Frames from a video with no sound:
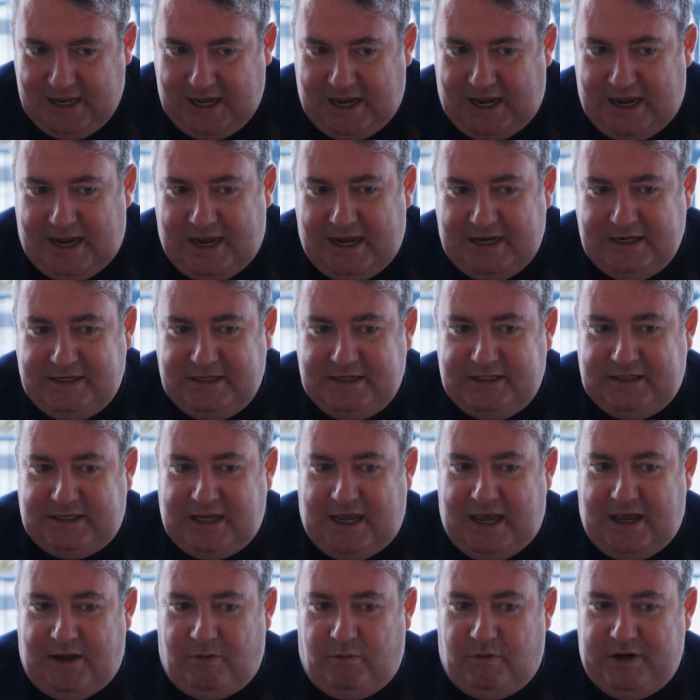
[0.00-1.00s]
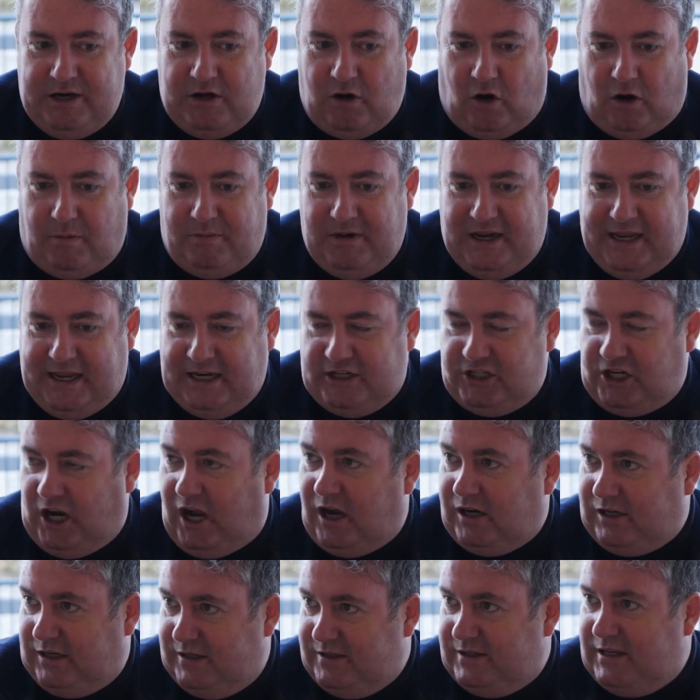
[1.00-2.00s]
And we normally get
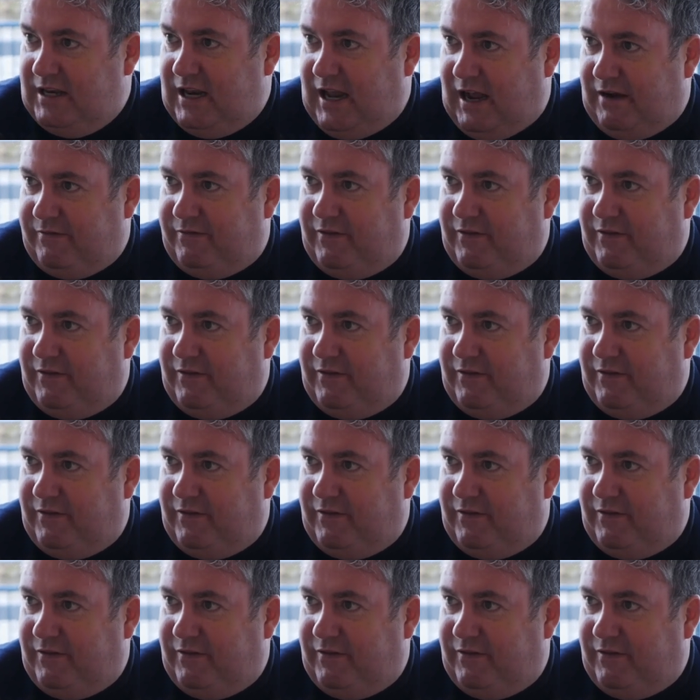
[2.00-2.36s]
chocolates in La